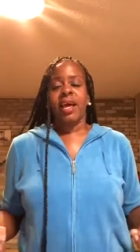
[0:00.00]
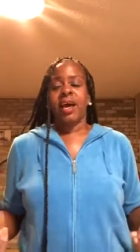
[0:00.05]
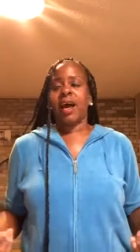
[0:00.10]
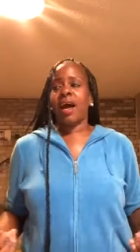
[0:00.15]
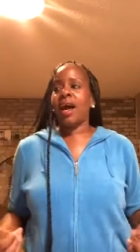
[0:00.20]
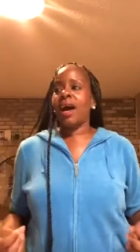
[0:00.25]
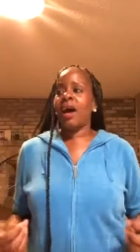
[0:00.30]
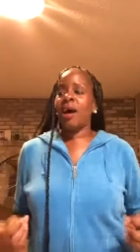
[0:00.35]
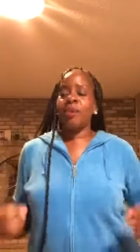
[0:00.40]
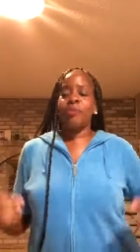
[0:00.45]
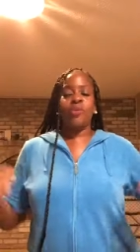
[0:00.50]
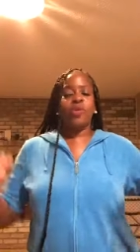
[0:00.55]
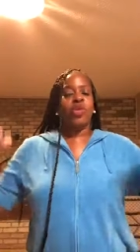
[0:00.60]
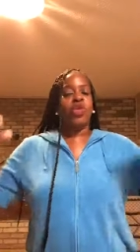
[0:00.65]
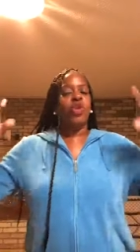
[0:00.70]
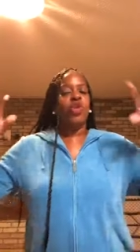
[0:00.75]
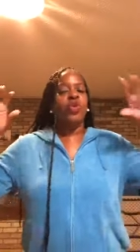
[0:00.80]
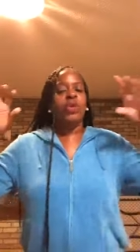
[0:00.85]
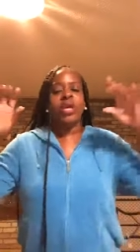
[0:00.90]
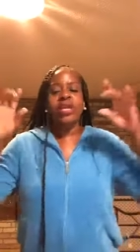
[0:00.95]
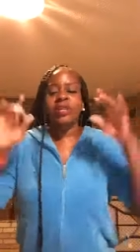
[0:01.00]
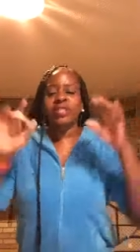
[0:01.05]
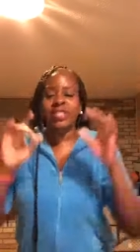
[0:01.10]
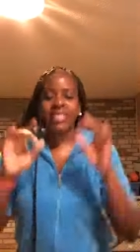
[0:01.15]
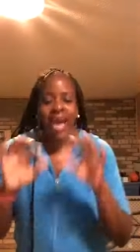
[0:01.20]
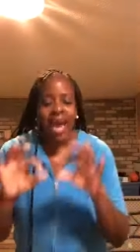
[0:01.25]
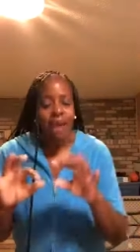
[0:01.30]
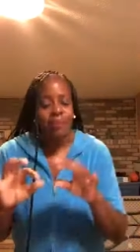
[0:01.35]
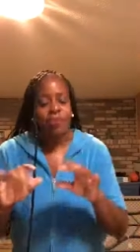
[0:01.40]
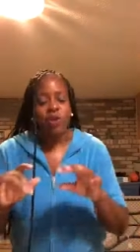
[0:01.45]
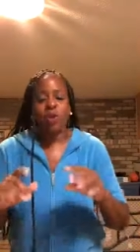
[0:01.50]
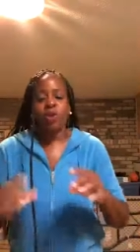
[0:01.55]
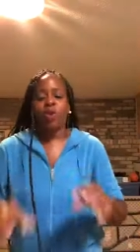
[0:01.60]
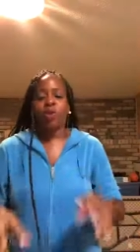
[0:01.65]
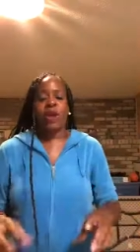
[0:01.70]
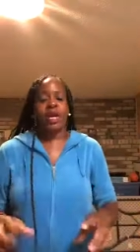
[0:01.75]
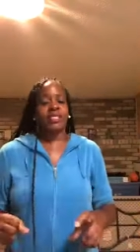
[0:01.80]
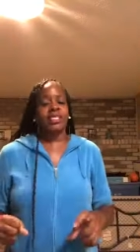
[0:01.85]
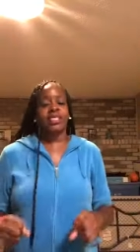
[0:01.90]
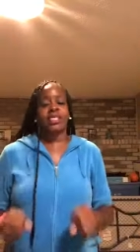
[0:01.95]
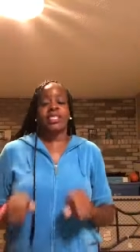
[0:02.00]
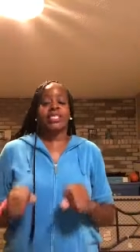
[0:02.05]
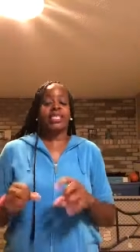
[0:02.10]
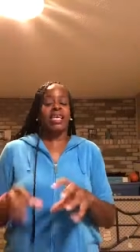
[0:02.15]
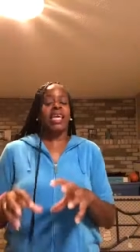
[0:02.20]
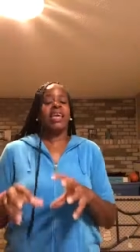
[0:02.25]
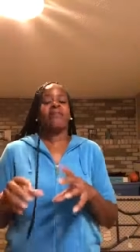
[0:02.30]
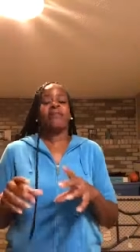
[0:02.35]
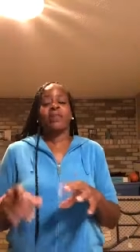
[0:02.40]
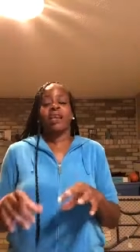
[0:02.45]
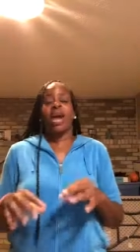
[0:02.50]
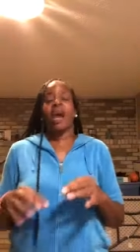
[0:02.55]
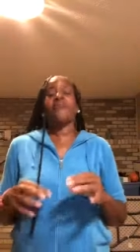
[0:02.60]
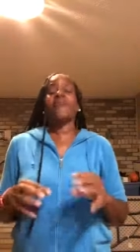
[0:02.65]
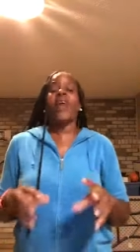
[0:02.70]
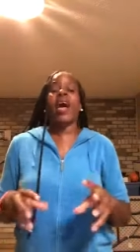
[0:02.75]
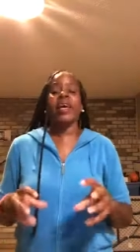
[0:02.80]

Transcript: um, you can type your questions even after